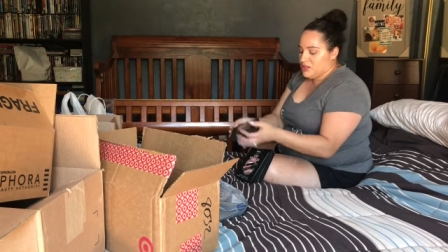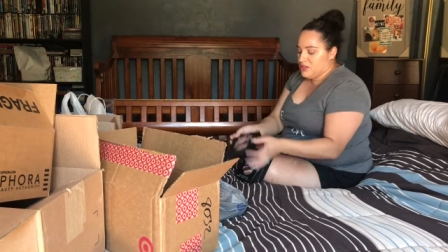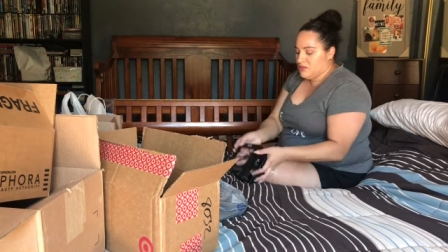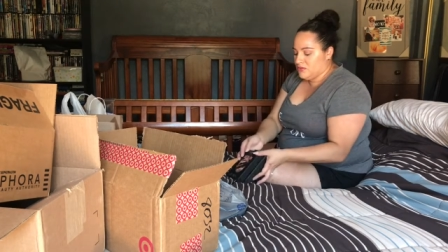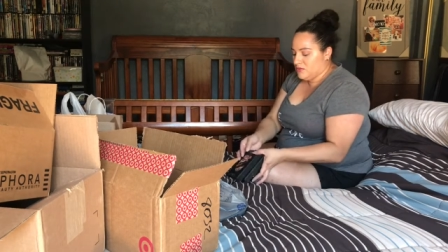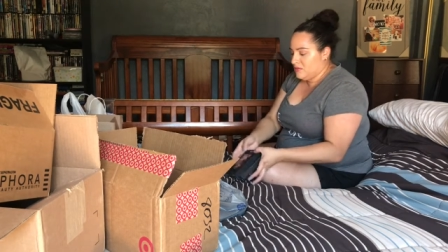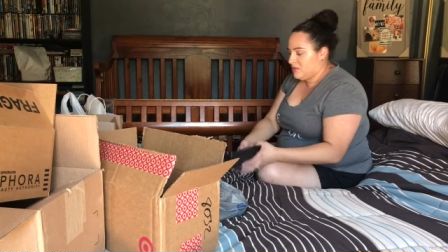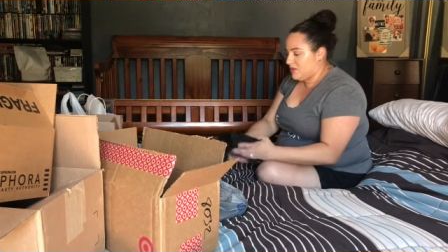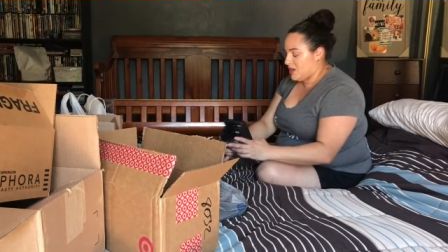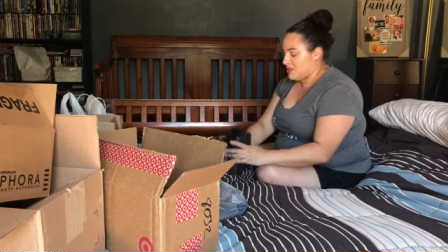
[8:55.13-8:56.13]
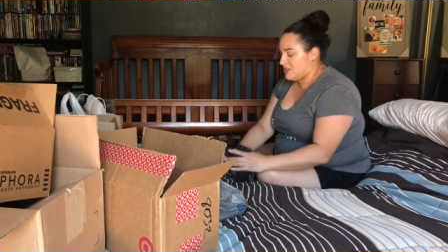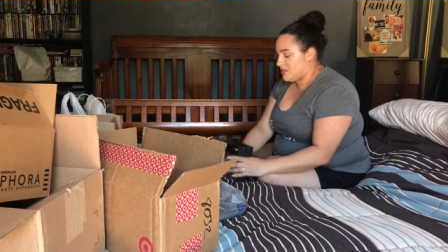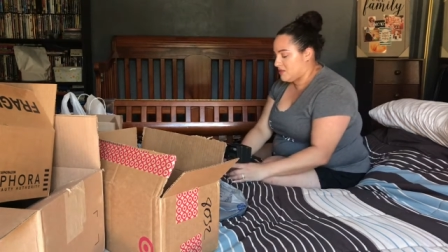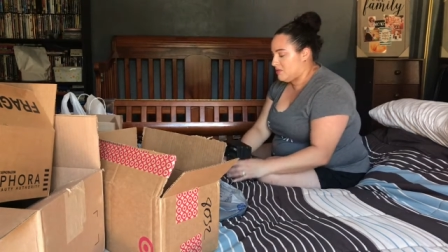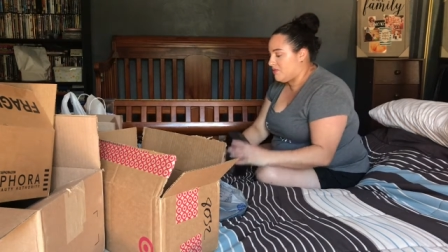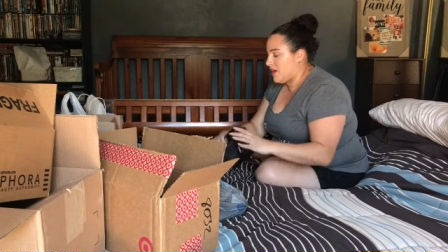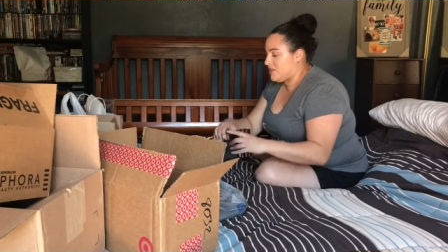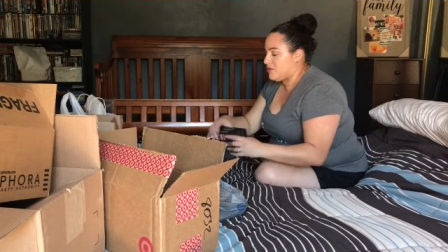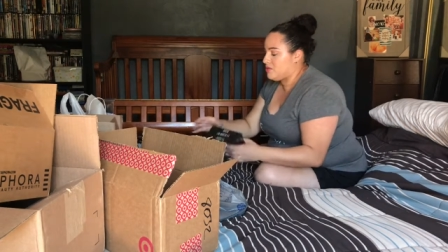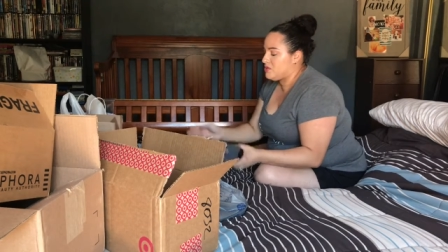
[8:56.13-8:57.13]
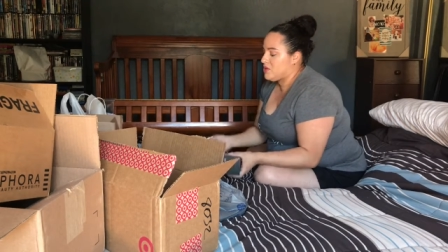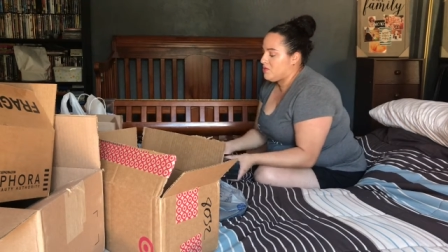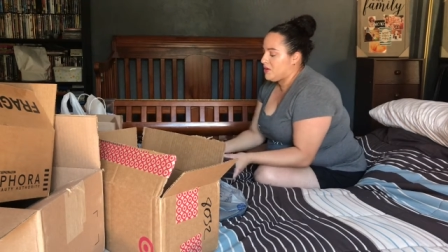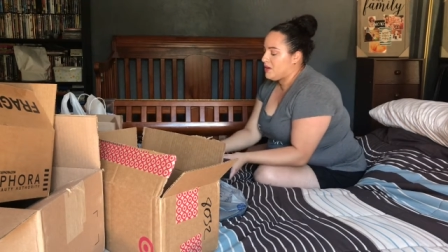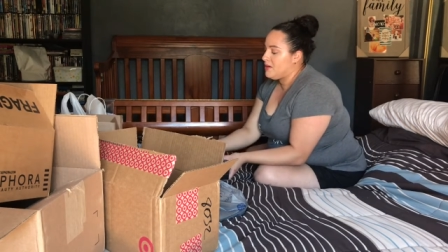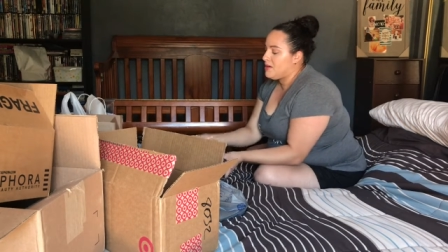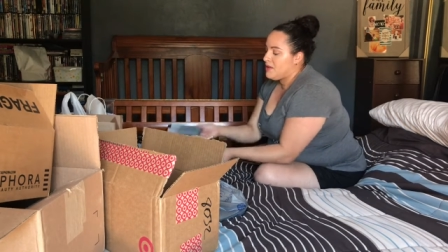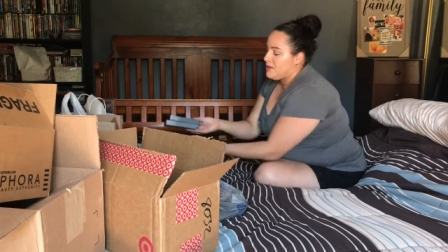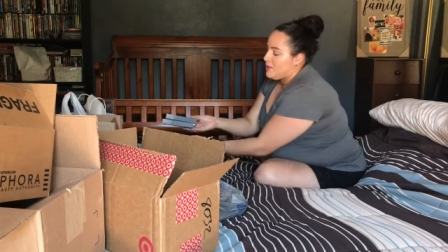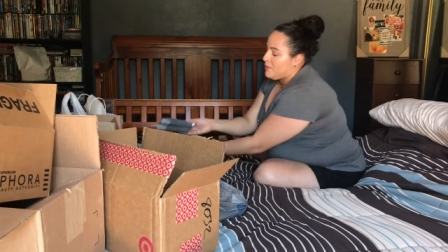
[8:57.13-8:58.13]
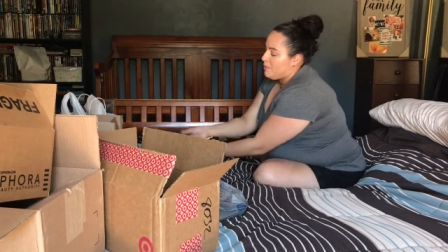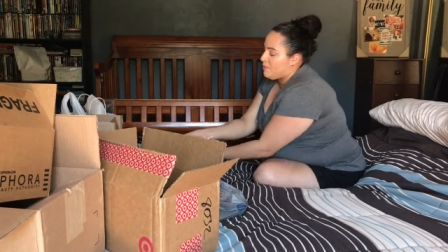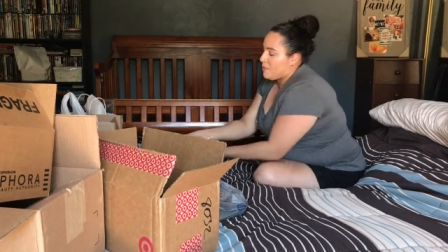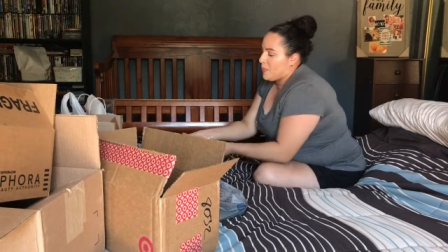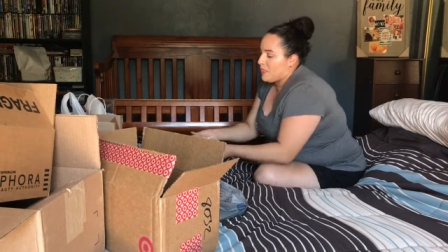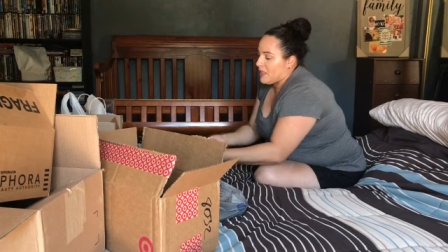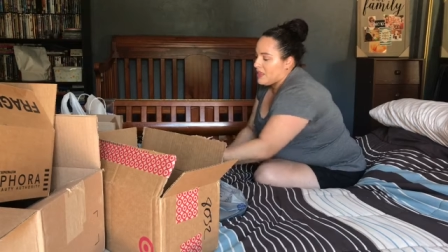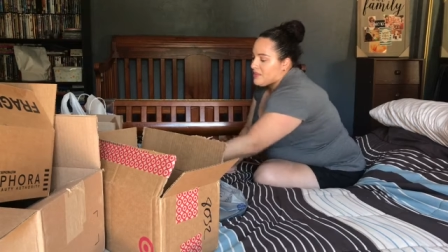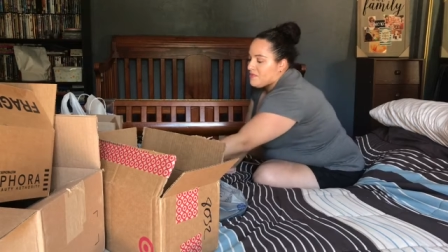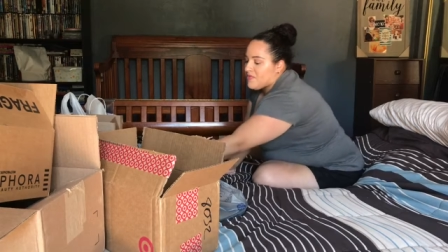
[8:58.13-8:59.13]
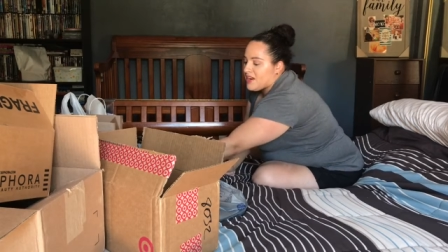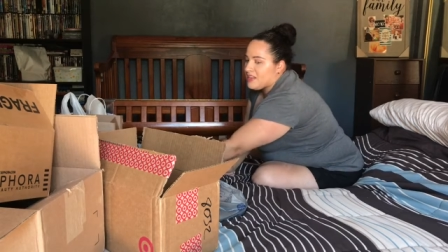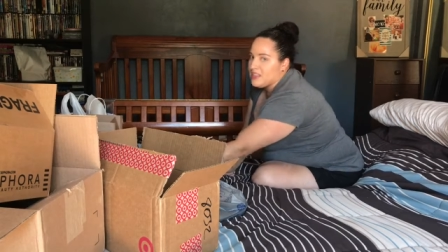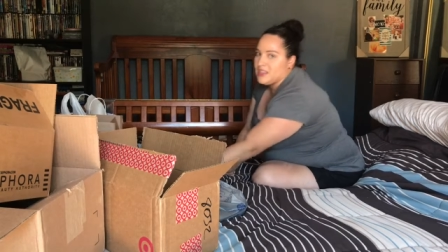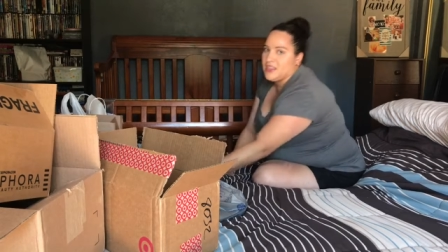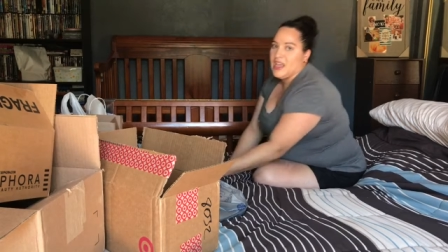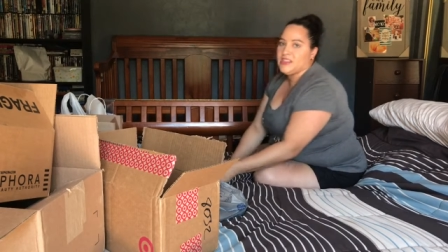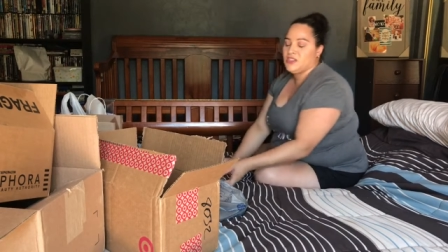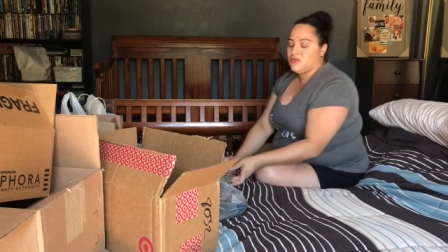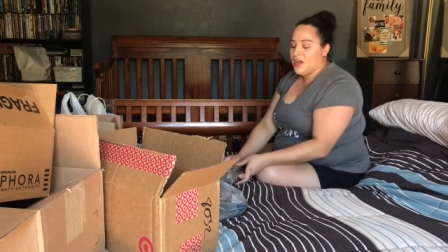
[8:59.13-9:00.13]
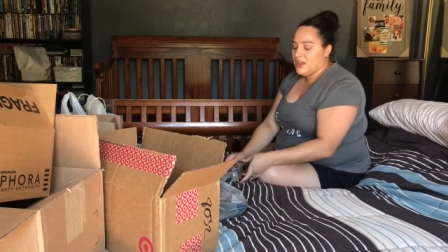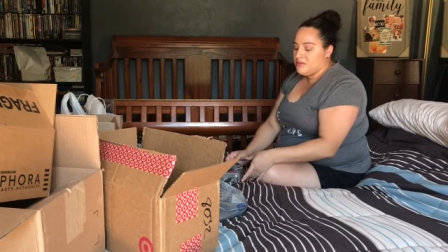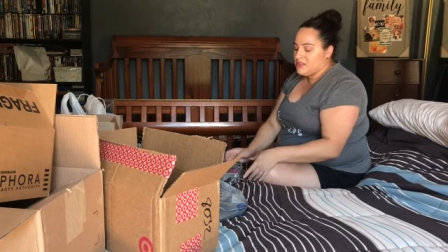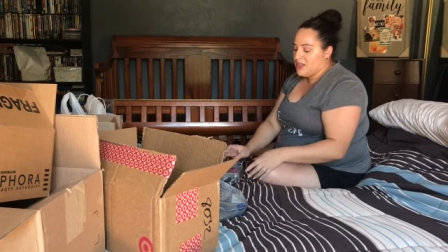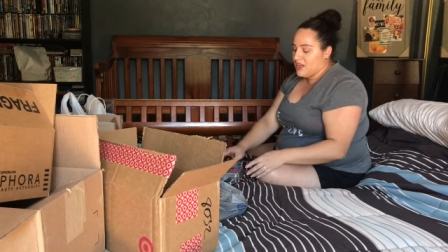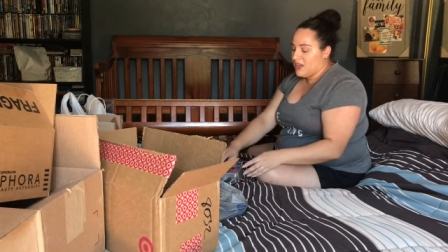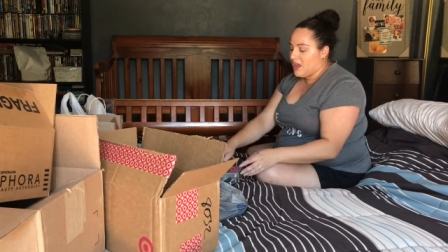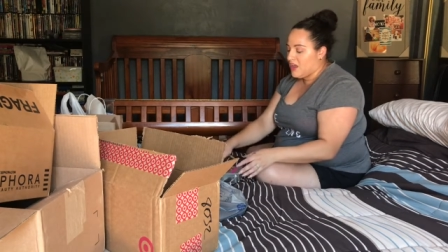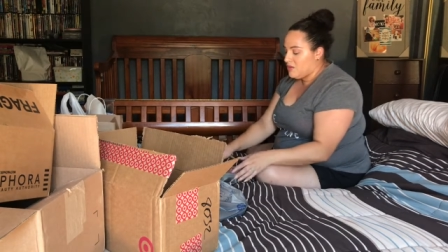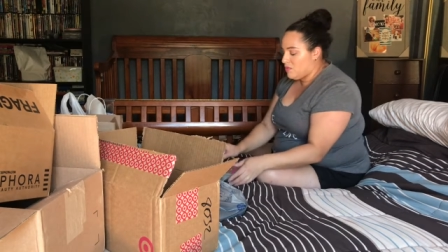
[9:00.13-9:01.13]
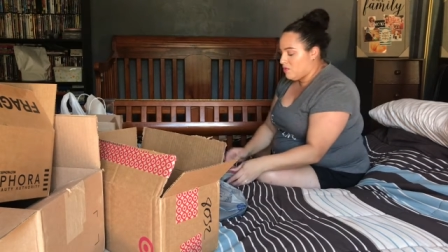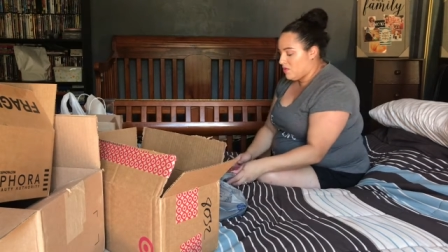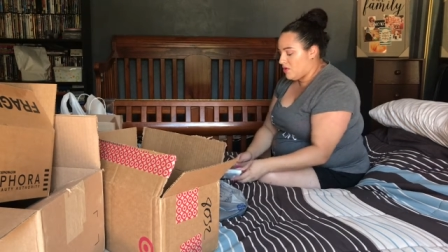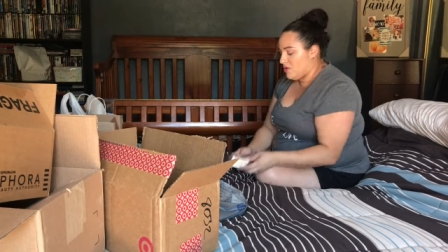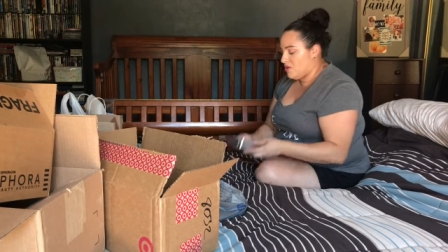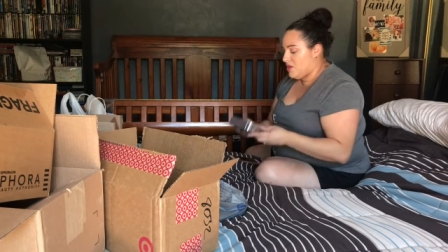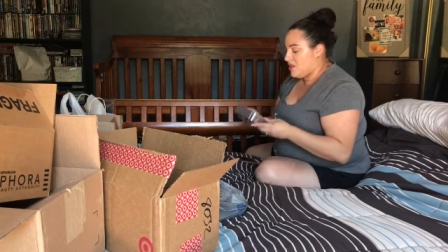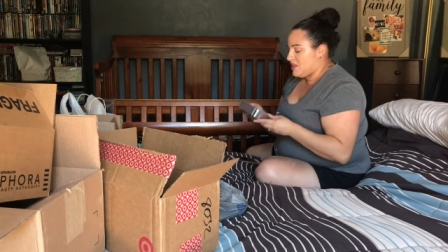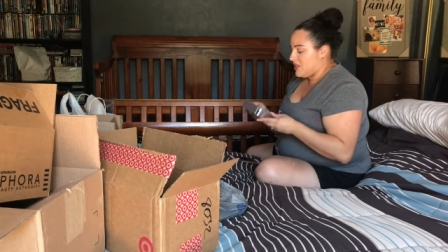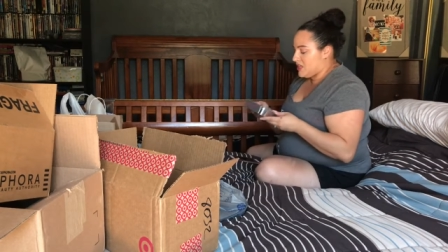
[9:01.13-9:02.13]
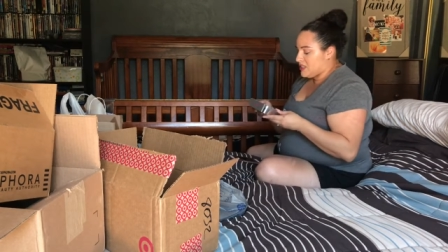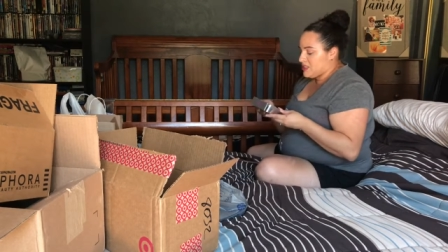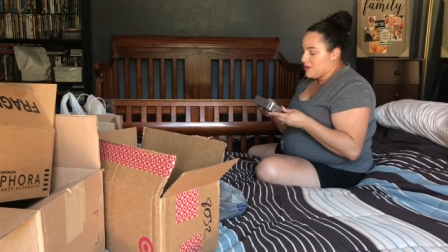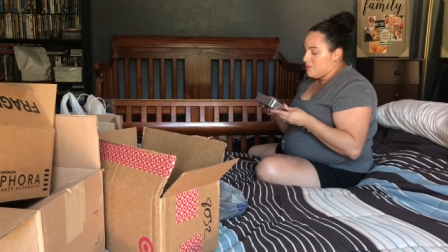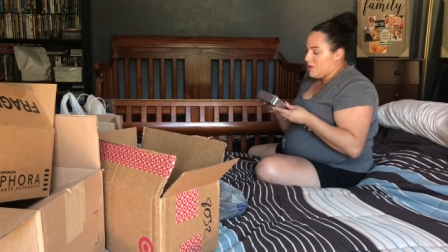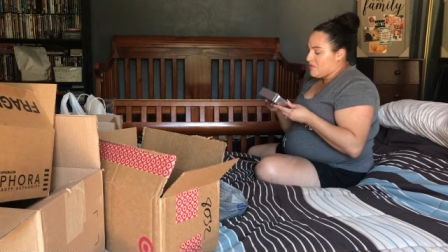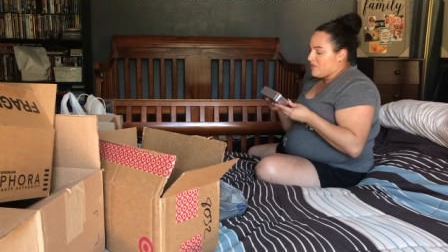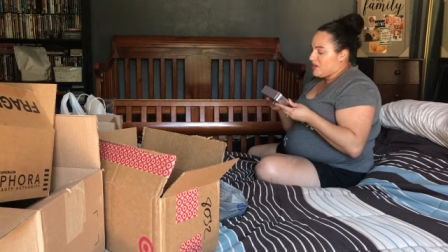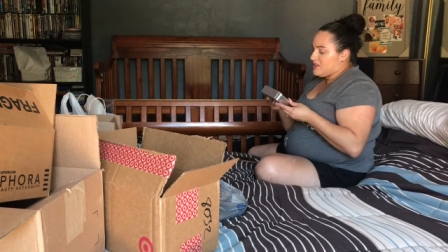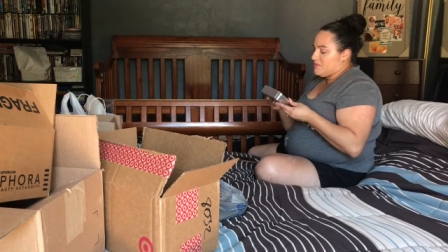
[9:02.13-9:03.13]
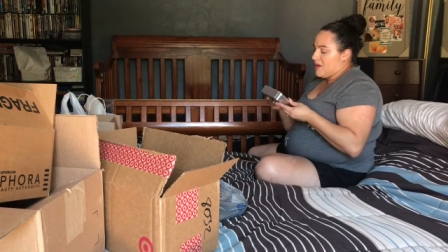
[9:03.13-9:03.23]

So, yes, we've got those going. And then finally, the last two items that I got were this Perfect